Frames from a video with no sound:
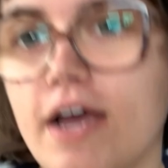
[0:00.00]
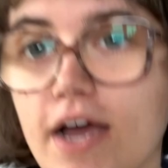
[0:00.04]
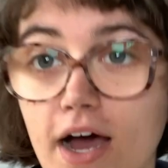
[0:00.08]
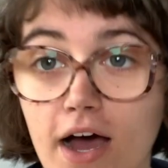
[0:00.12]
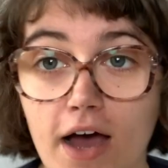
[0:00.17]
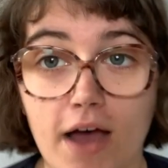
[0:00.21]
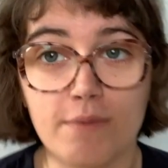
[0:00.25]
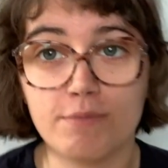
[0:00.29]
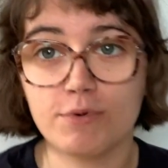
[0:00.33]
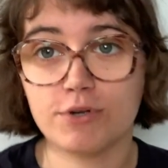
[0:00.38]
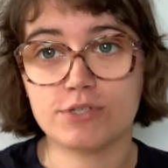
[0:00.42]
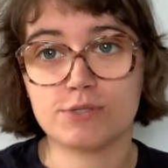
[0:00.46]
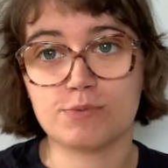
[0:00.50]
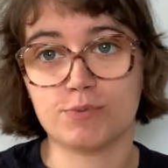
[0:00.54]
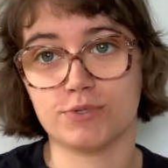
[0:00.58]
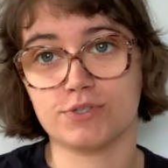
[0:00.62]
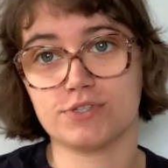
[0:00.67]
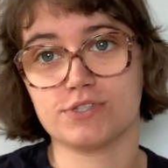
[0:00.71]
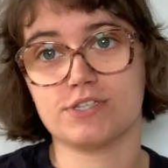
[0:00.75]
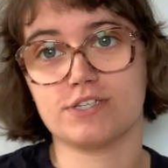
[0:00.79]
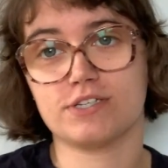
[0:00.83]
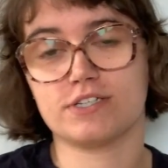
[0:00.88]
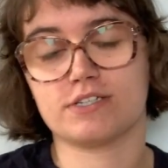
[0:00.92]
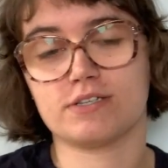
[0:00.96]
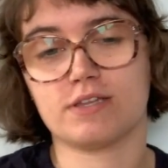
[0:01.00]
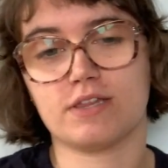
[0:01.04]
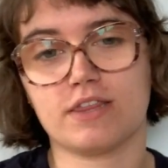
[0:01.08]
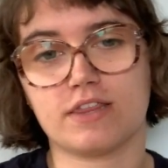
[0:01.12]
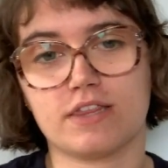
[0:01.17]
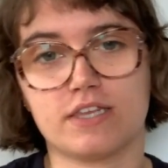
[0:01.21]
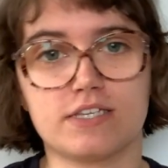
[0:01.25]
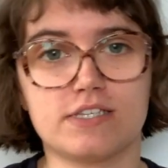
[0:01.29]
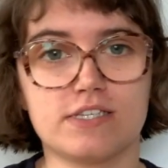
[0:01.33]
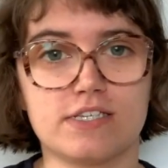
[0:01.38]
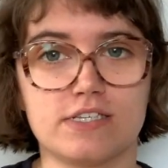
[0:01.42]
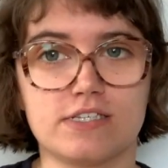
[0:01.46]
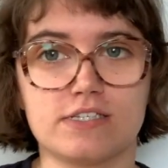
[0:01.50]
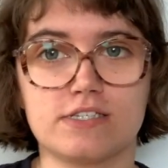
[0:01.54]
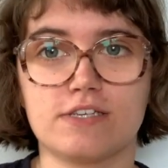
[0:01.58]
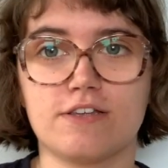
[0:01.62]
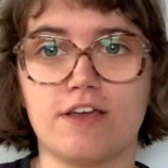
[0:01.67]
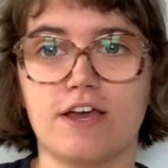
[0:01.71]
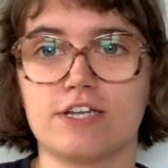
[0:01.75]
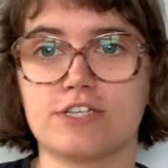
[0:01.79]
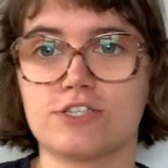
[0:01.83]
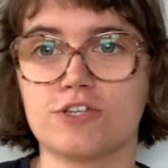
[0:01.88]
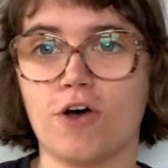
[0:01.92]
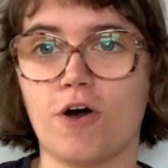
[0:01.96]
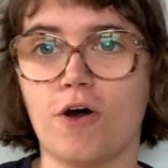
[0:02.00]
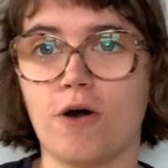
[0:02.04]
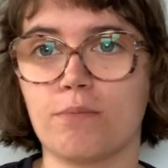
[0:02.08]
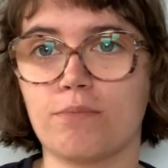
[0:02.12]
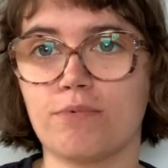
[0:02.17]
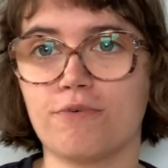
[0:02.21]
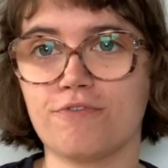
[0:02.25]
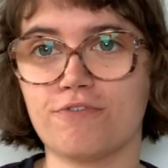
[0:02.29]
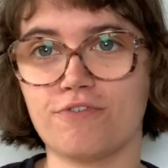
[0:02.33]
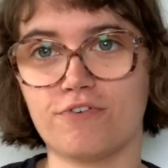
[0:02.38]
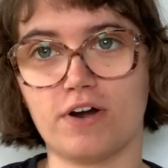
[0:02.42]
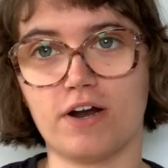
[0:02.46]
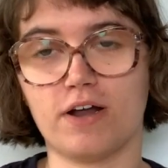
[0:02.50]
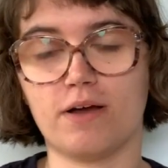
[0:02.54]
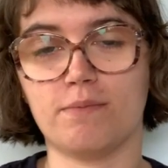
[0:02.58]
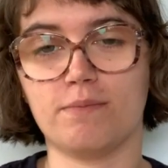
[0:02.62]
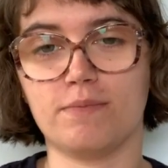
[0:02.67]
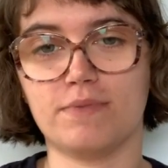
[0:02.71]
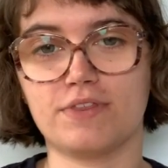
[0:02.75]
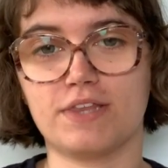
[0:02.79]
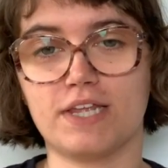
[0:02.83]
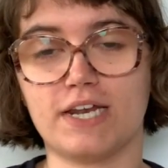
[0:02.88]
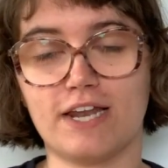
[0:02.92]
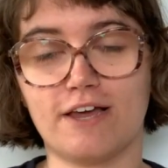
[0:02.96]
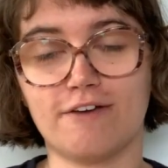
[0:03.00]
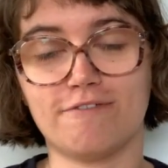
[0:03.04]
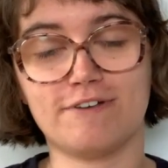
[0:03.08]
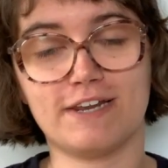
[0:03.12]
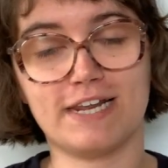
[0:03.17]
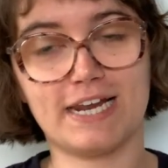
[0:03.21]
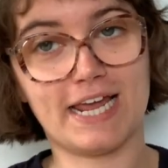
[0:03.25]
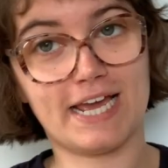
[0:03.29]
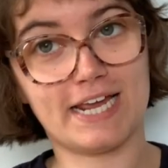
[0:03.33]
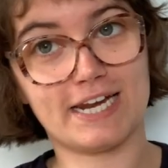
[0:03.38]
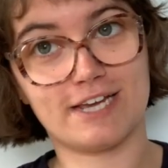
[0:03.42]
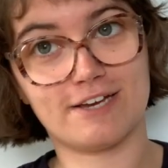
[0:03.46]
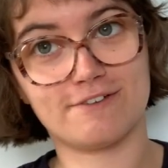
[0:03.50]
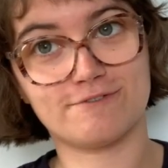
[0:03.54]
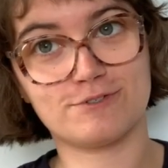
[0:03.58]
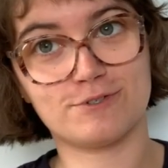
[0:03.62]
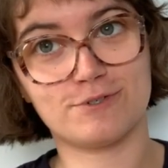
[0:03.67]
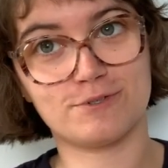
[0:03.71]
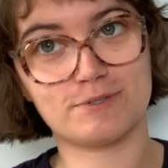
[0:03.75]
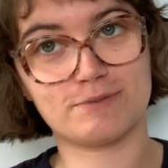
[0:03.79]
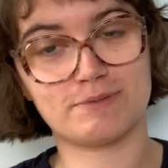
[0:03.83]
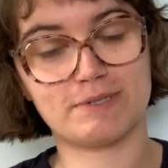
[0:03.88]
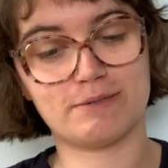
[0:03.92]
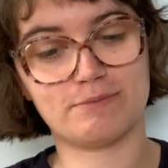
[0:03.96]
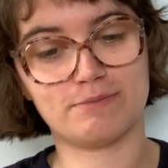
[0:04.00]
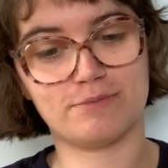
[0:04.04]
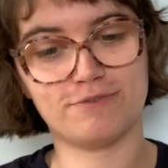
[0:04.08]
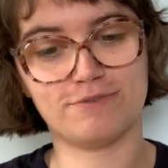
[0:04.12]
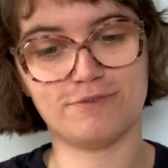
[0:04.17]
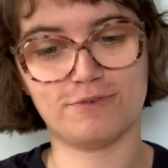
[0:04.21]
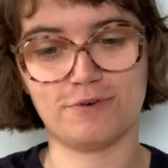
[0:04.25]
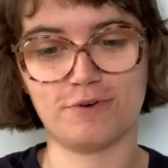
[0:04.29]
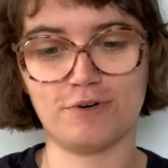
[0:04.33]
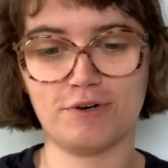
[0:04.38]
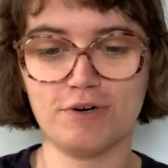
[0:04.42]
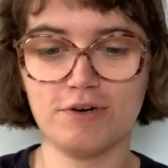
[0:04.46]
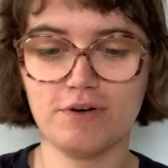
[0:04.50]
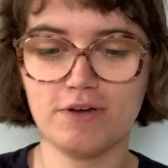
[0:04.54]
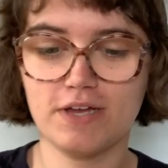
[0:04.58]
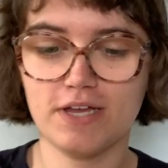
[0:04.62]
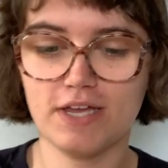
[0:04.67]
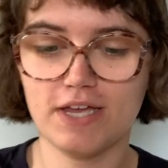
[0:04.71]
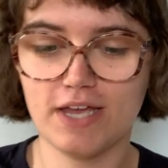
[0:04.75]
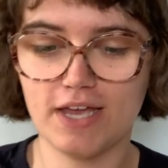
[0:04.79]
I'm not sponsored. This is a top from the lovely lady I've talked about before,